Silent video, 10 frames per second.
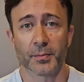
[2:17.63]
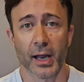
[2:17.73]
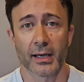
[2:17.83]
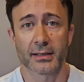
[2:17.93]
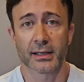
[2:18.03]

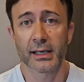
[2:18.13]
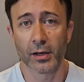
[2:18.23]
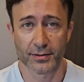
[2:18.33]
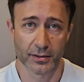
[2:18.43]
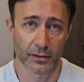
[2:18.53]
plus
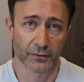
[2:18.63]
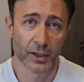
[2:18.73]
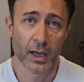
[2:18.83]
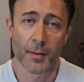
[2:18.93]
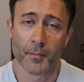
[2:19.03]
kilos of
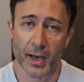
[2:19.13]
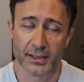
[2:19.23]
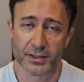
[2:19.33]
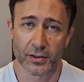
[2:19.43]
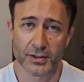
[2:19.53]

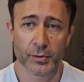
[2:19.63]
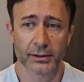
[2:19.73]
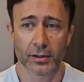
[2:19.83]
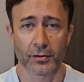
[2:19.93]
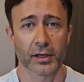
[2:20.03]
muscles. We're
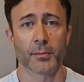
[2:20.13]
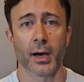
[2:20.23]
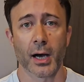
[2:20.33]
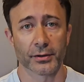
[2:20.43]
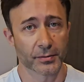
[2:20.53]
talking
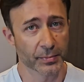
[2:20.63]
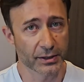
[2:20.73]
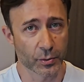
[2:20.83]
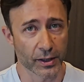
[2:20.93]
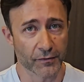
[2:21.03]
about
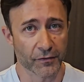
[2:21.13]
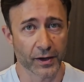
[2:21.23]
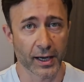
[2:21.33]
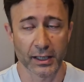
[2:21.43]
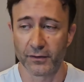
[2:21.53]
between
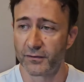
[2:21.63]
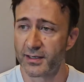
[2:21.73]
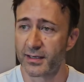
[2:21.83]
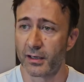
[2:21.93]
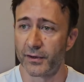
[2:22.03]
5,
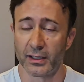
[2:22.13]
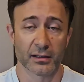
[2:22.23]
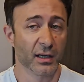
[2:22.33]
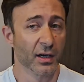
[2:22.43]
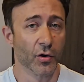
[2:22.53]

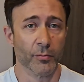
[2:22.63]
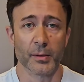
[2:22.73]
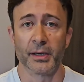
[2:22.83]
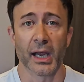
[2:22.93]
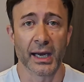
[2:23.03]
7, or
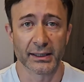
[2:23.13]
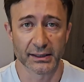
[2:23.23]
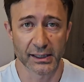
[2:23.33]
maybe 8